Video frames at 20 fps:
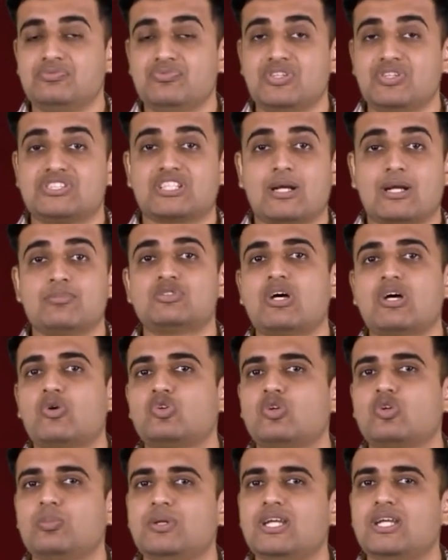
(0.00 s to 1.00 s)
which comes
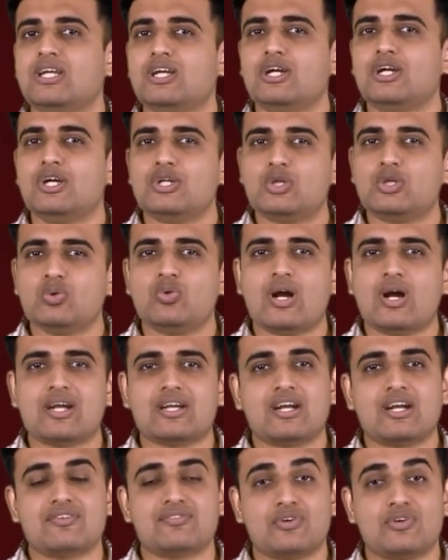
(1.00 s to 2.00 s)
out to be
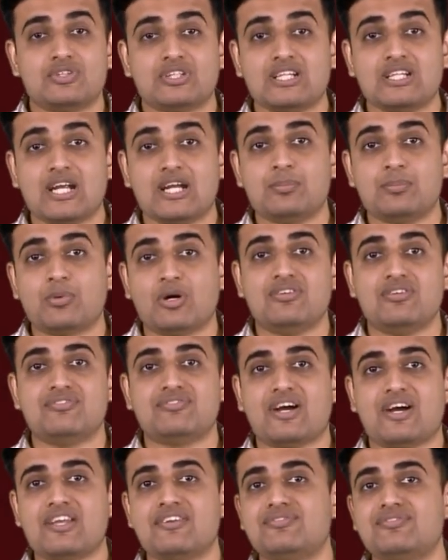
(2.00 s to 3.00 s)

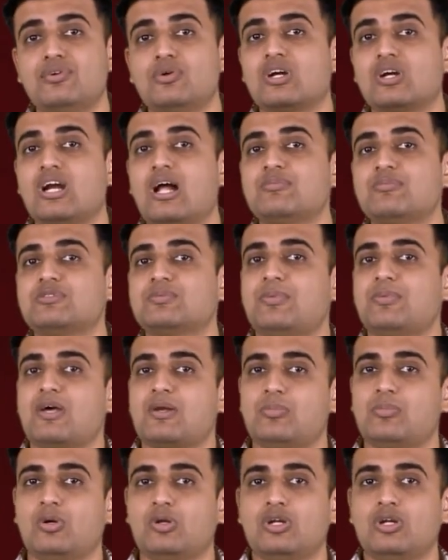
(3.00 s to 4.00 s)
249.54 grams per
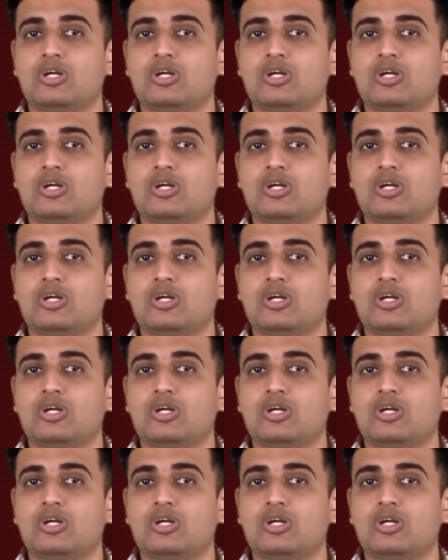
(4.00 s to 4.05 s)
mole.